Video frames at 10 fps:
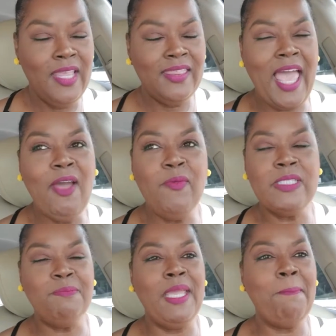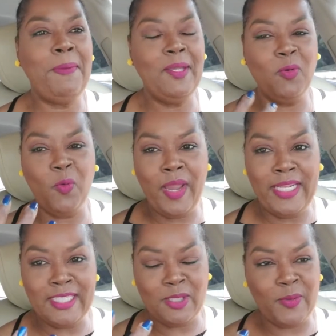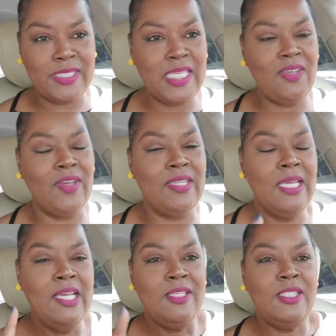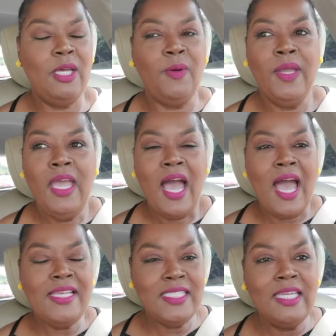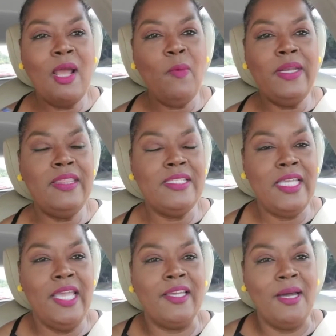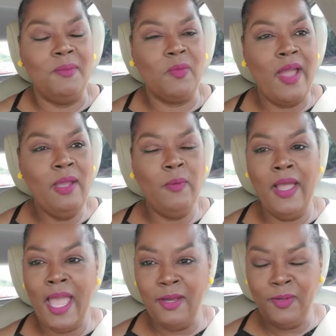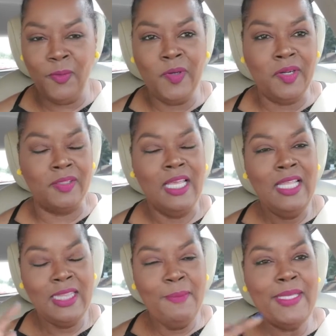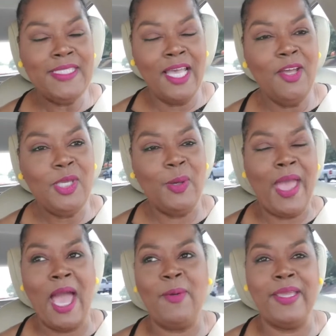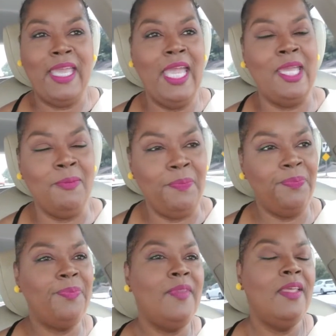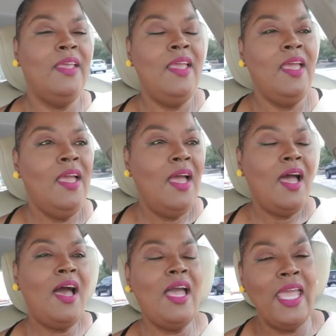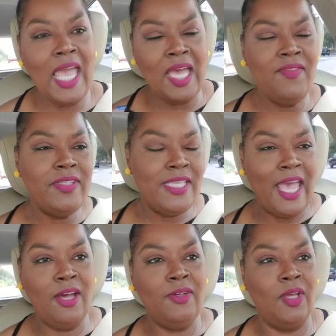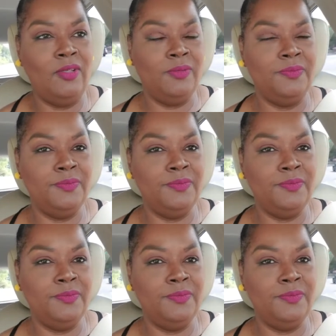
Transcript: That was me being ready to receive it. So I said I wanted this income, right? Well, how in the world? Let me tell you how it came. I have a townhome.